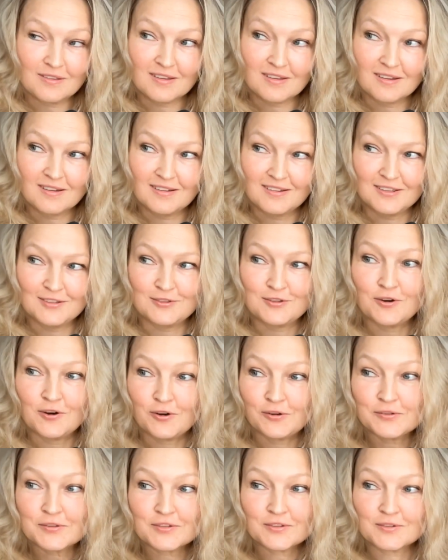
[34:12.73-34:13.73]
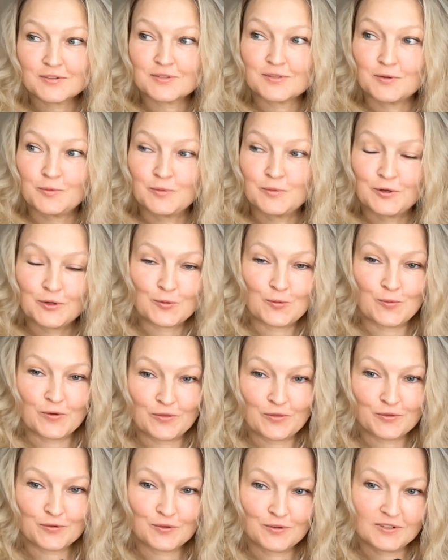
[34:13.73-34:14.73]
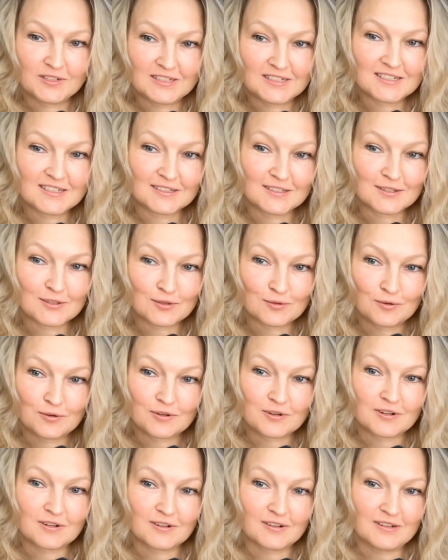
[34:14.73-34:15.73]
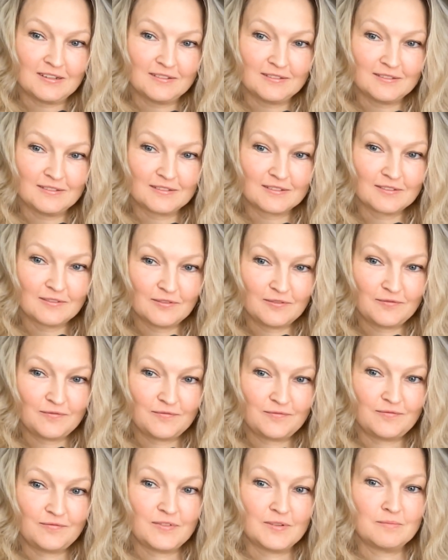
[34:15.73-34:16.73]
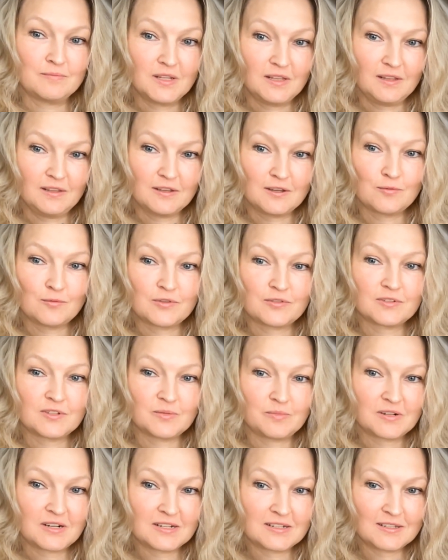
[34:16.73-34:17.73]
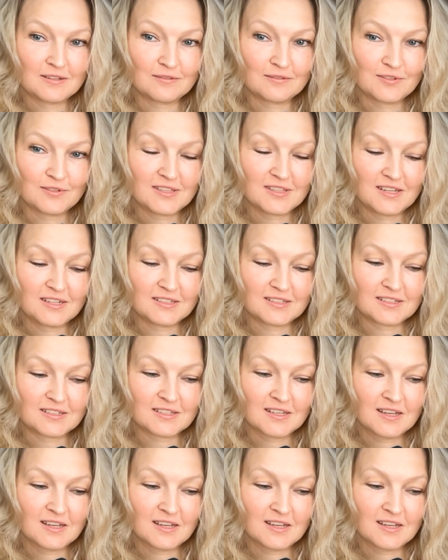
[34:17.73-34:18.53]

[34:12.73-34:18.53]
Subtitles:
Also as someone who went through an eating disorder and familiar with depressive states,